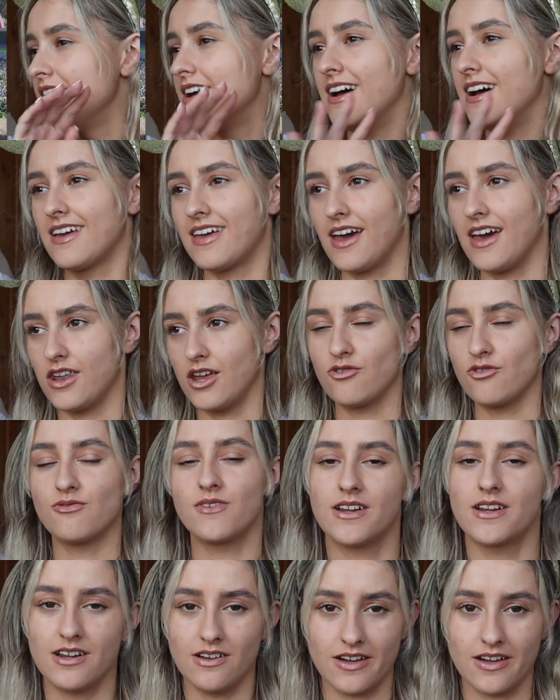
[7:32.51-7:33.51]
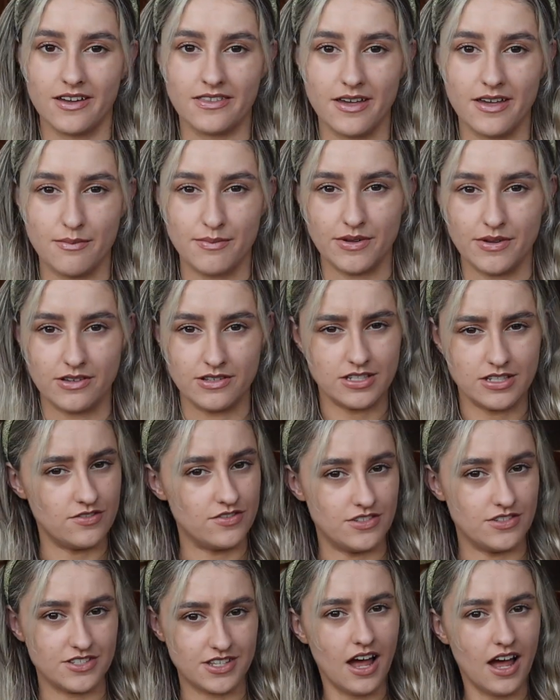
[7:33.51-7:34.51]
Again, I really like that, because if
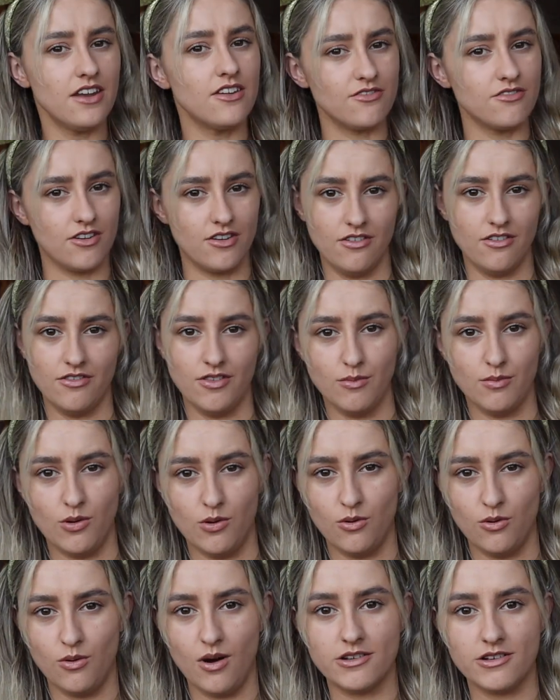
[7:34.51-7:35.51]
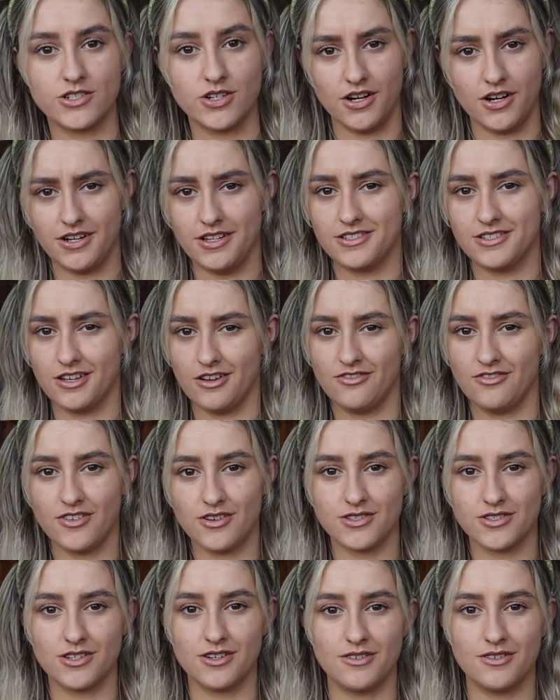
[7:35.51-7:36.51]
you stand in front of the ball, I'll try and insert a
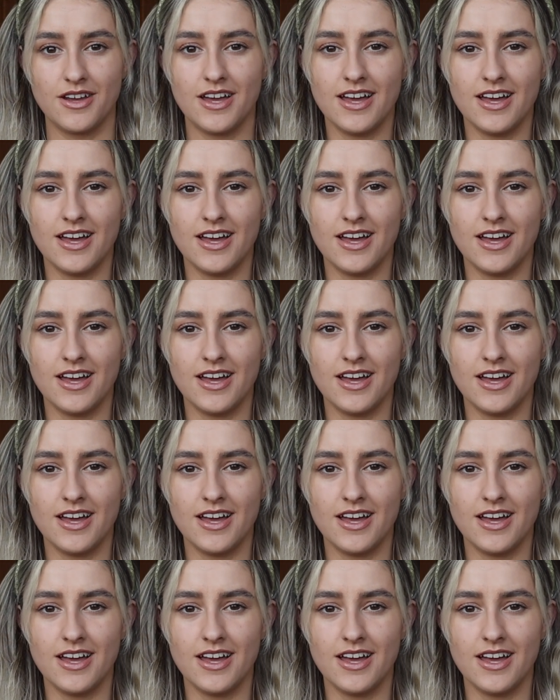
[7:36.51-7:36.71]
photo,